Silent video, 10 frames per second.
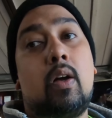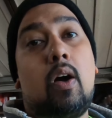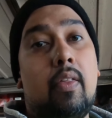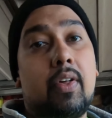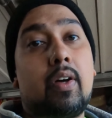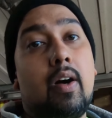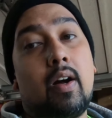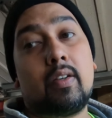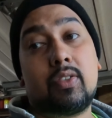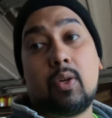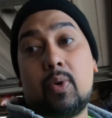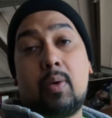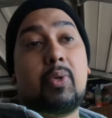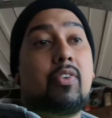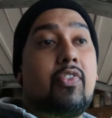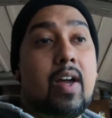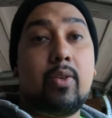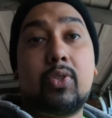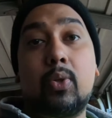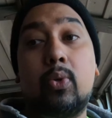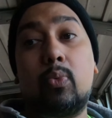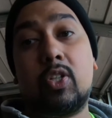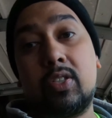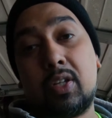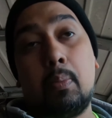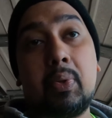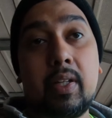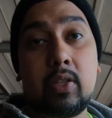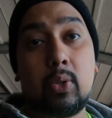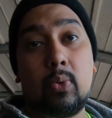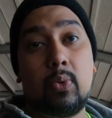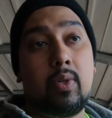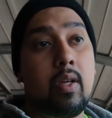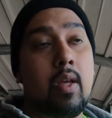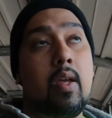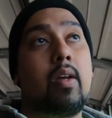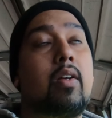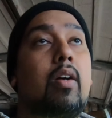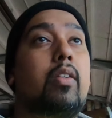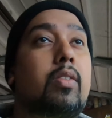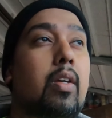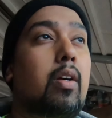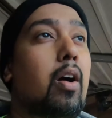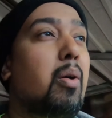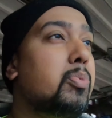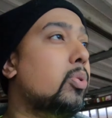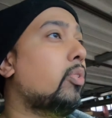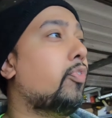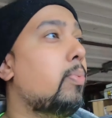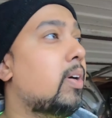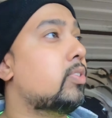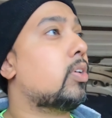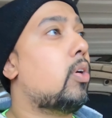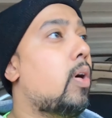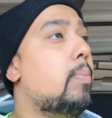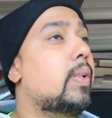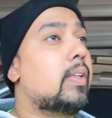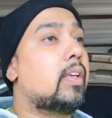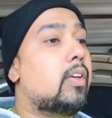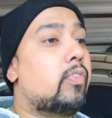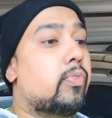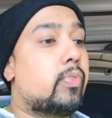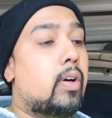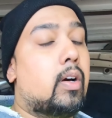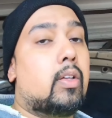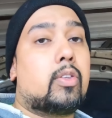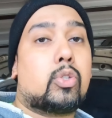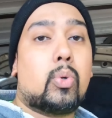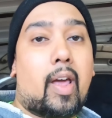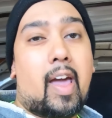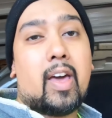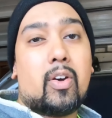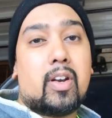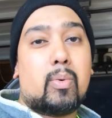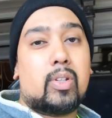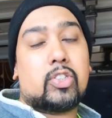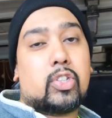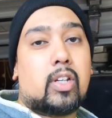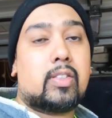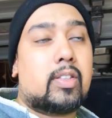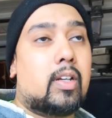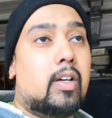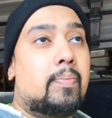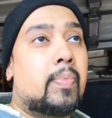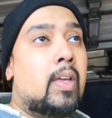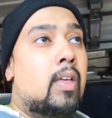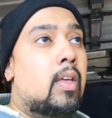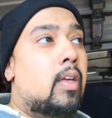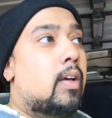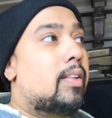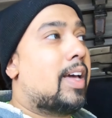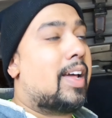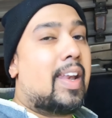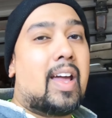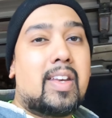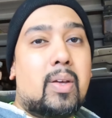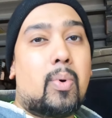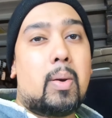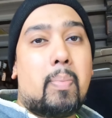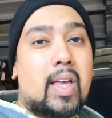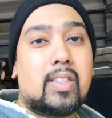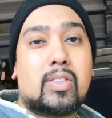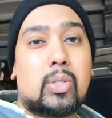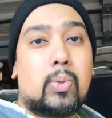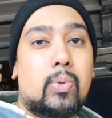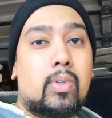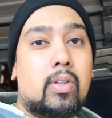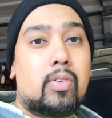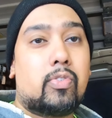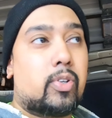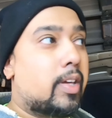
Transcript: on the car so we're gonna put the final tune which is the complete tune because uh, up to a few months ago I believe uh, the tune I had on it was just uh, like a 91 base tune for the